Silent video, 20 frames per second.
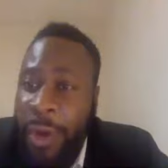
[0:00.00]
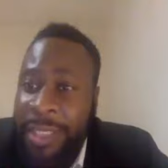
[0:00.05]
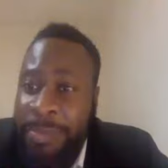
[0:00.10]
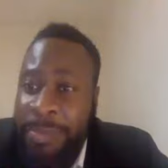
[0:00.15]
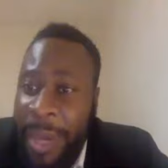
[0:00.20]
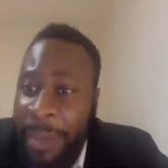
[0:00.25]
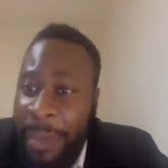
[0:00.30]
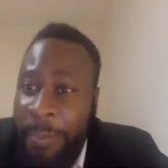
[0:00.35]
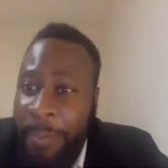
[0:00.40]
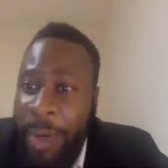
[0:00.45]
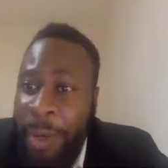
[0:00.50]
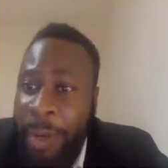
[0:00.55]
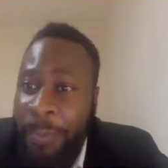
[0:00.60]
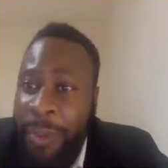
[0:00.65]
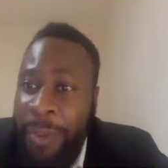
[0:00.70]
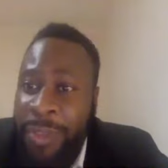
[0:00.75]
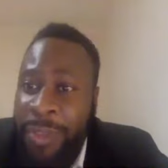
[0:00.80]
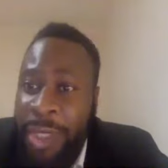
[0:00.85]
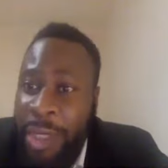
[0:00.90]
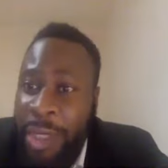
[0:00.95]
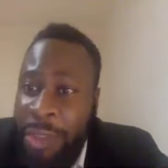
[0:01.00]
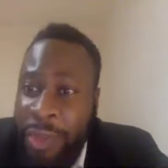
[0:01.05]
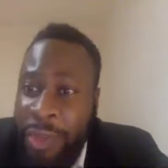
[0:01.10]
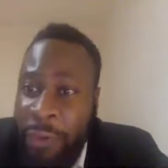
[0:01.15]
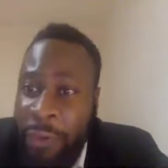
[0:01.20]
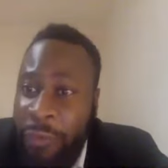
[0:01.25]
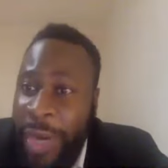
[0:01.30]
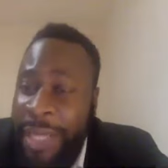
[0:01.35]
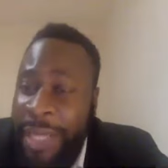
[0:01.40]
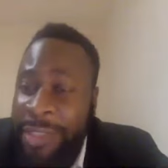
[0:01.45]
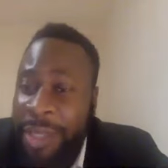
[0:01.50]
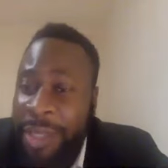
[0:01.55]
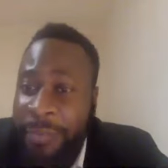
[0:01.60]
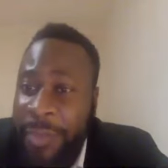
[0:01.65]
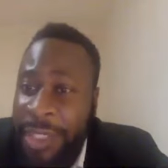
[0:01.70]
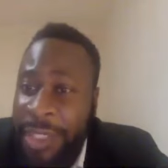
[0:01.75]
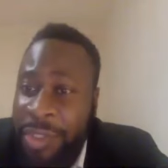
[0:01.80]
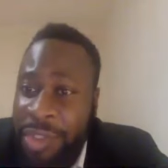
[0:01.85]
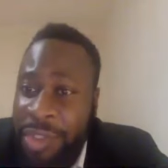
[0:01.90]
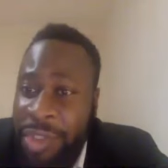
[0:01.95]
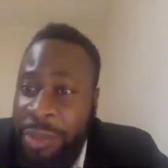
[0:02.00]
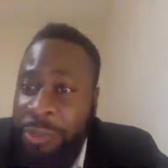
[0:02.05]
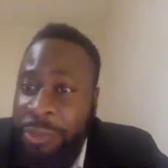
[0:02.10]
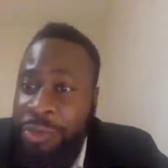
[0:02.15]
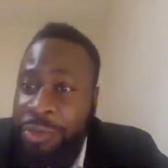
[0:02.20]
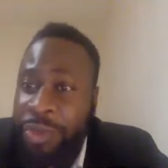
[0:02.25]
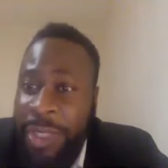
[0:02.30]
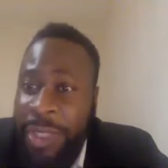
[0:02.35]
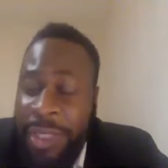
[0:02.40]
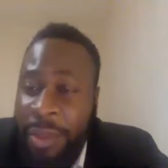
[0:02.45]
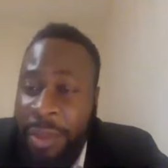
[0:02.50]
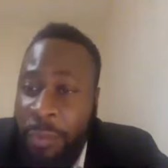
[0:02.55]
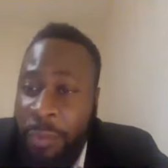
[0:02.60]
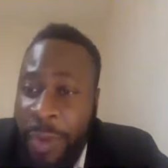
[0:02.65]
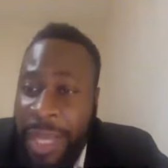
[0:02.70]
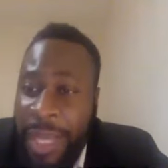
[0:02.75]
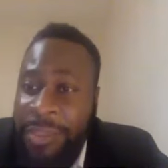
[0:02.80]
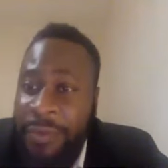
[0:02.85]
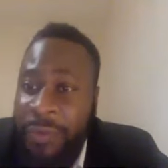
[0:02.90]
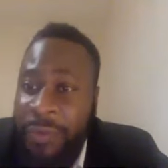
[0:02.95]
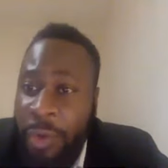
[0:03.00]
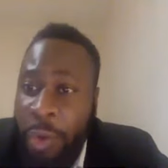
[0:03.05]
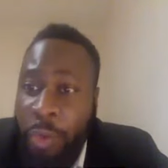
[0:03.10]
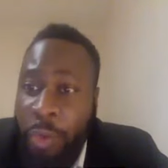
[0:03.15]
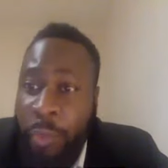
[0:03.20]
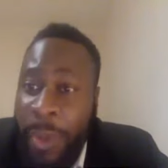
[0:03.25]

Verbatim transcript: It's my purpose to raise up these children in the ways of the Lord.